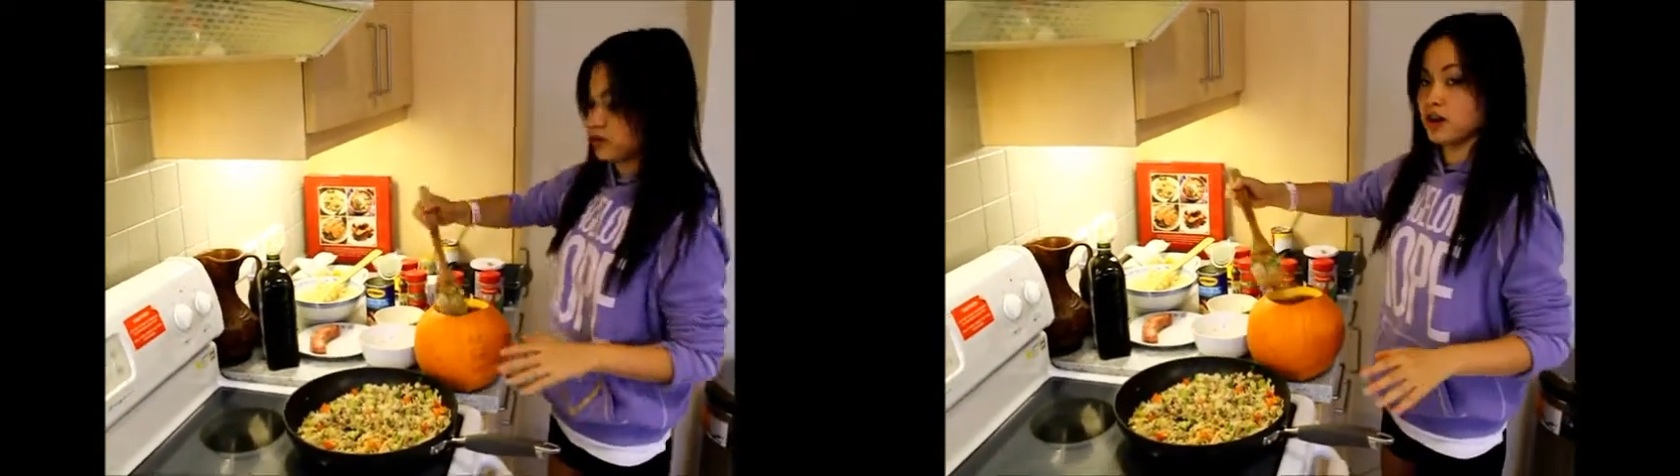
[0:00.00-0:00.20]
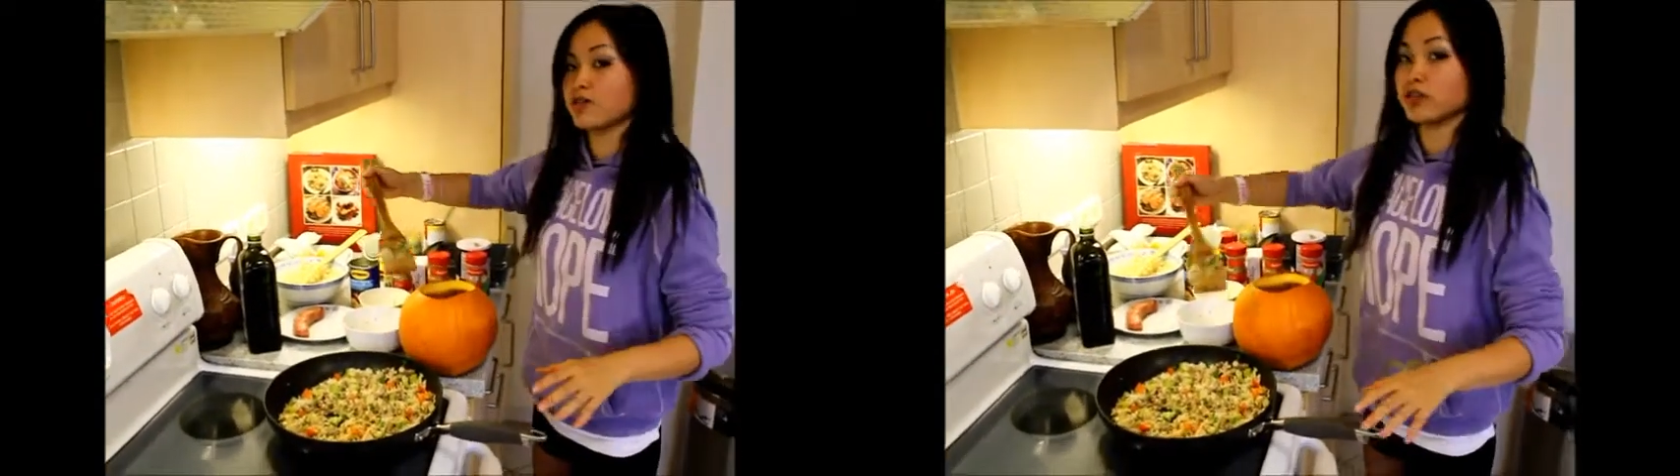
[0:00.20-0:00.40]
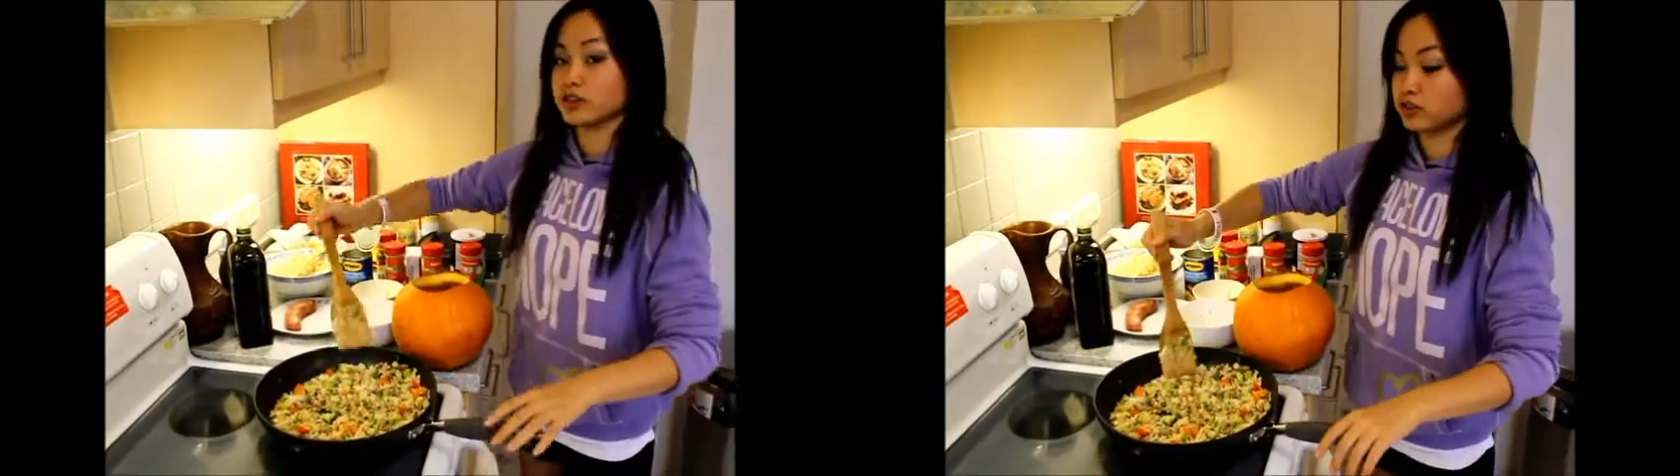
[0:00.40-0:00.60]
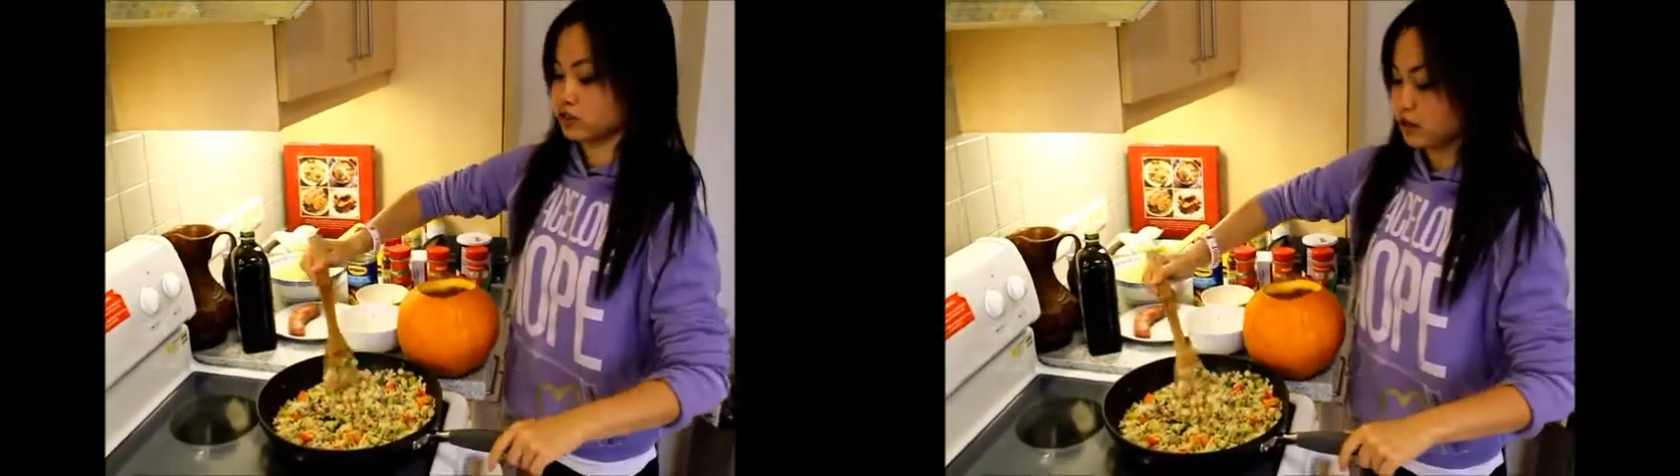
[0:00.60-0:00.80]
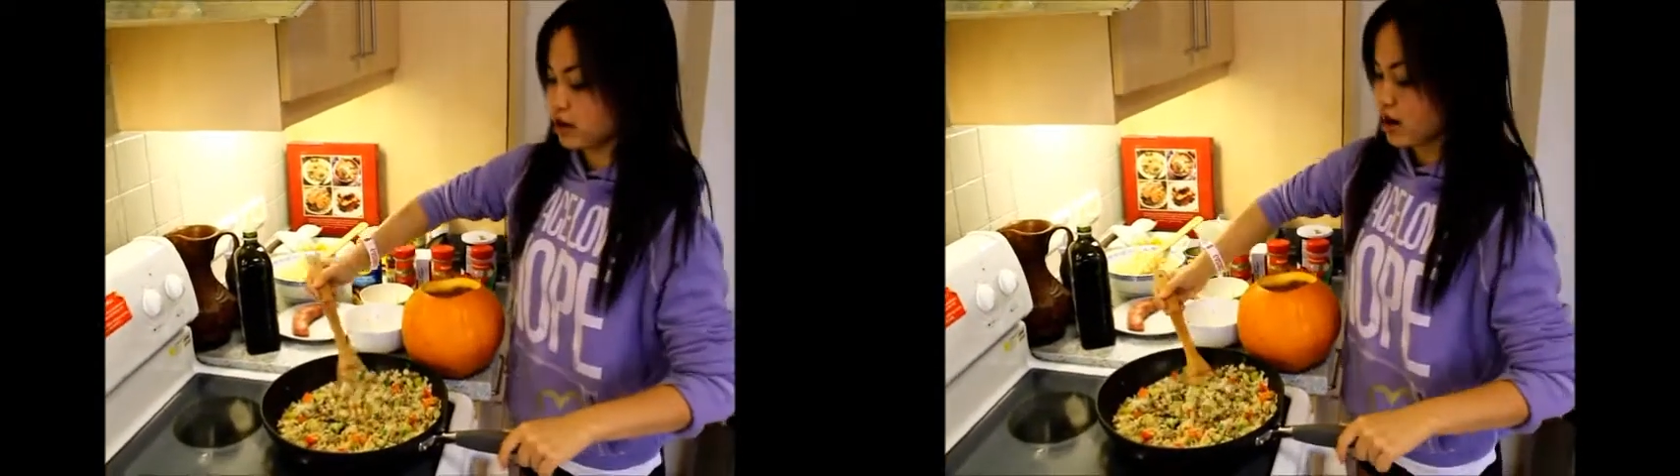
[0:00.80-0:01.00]
be careful, this is
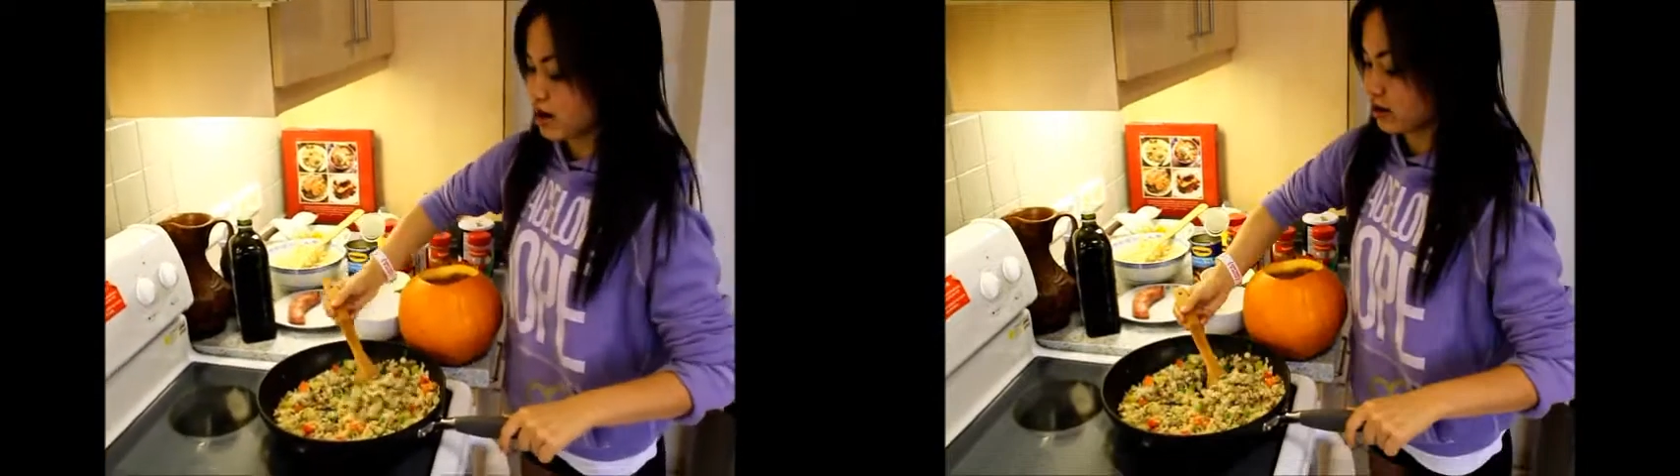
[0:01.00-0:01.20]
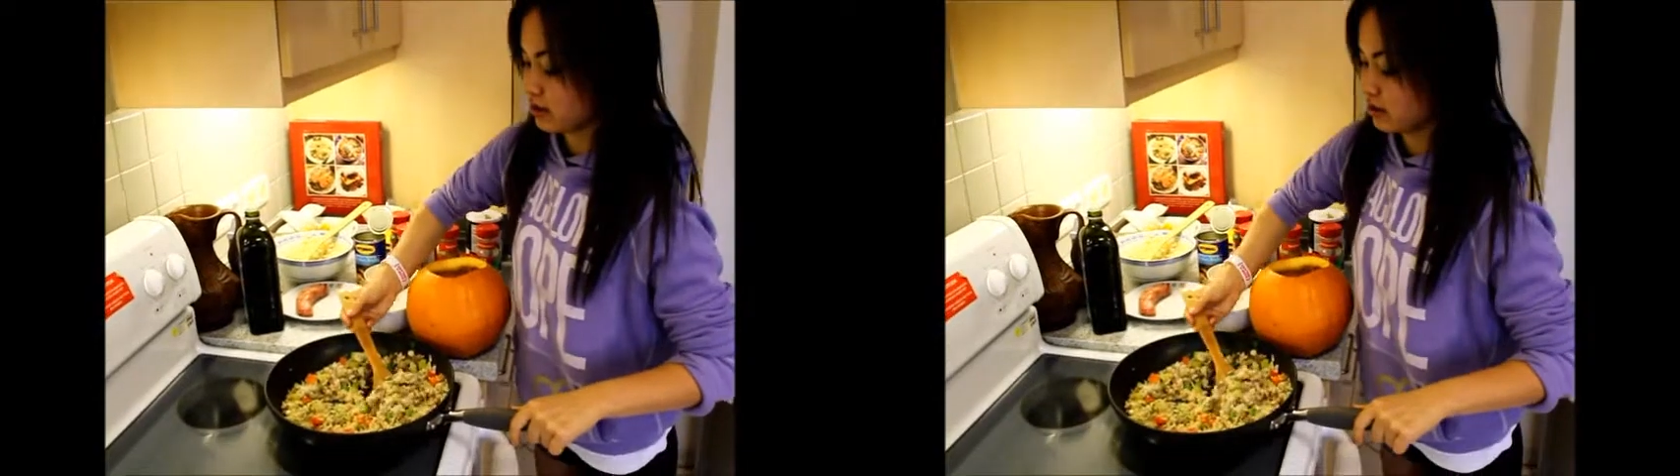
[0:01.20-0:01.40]
really hot.